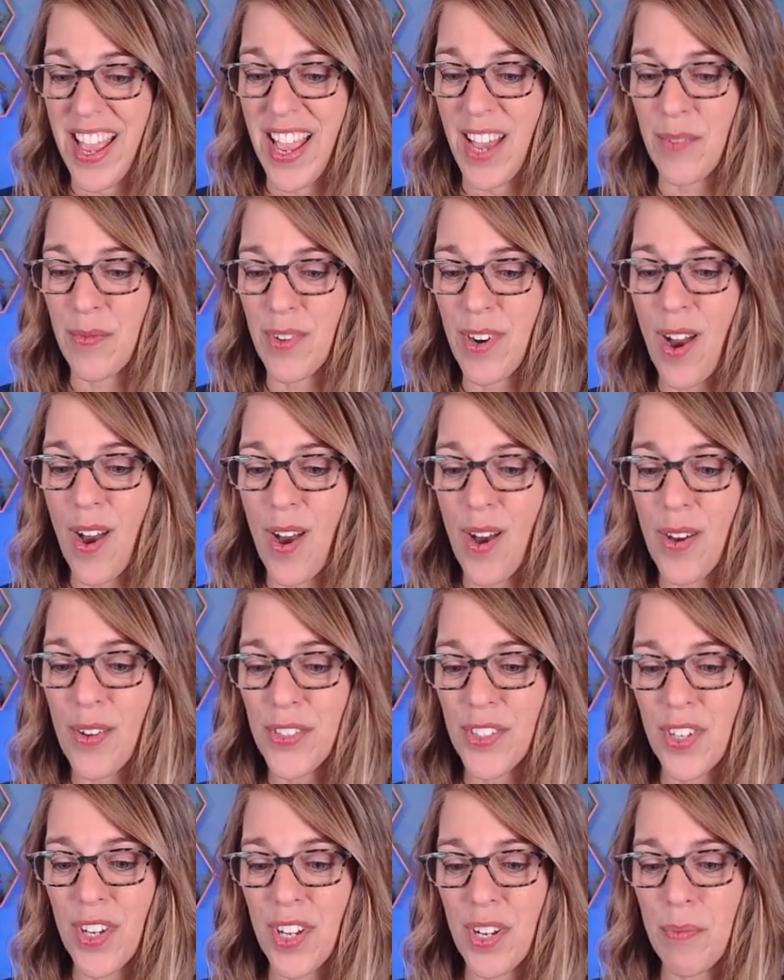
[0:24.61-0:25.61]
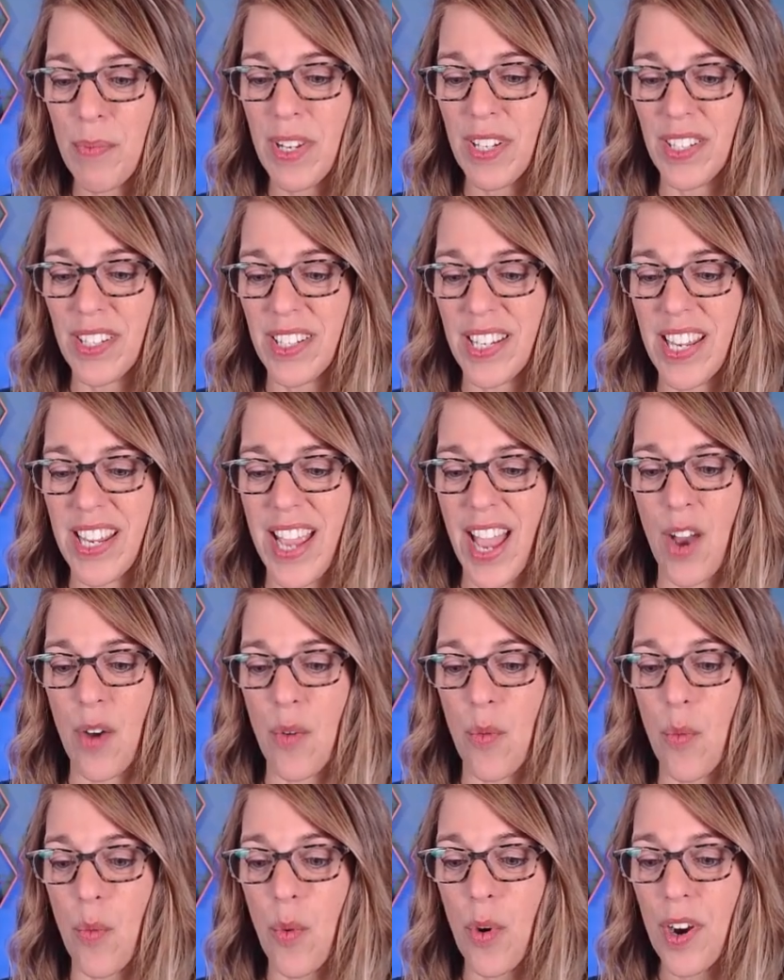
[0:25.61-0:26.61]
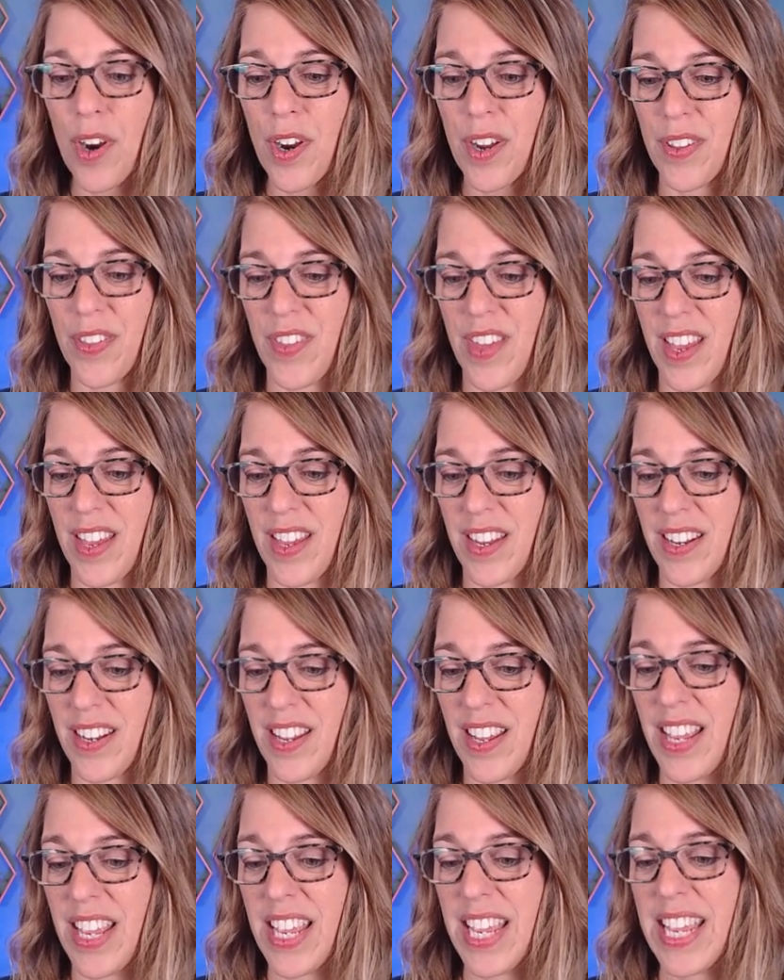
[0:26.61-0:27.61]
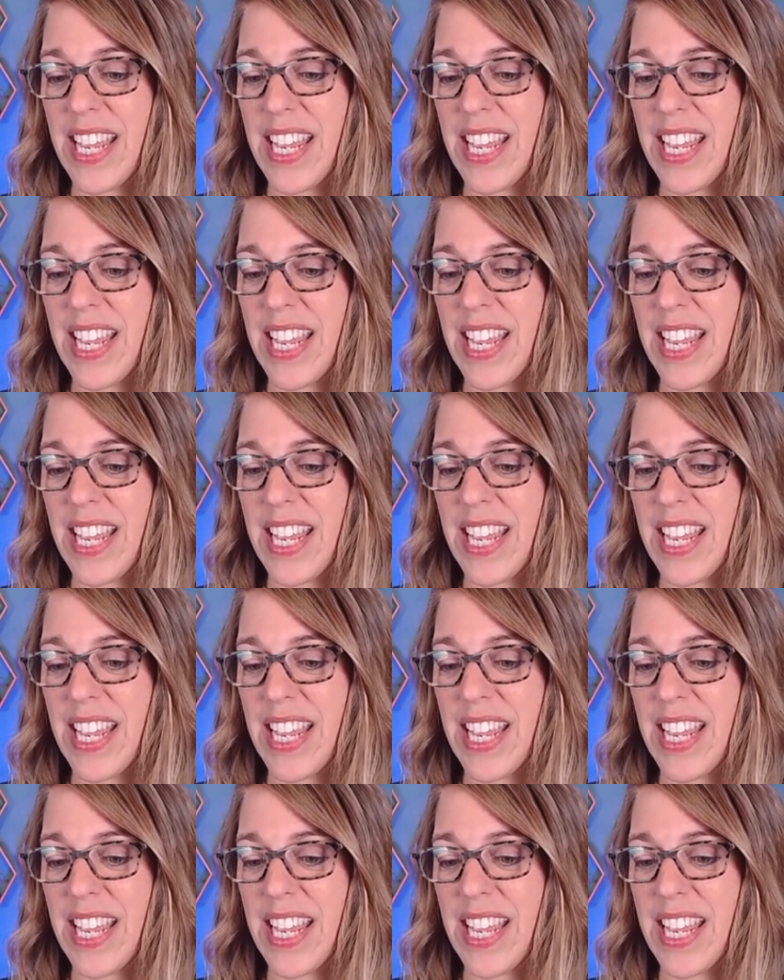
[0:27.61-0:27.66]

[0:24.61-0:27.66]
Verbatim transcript: And we're also going to be looking at work then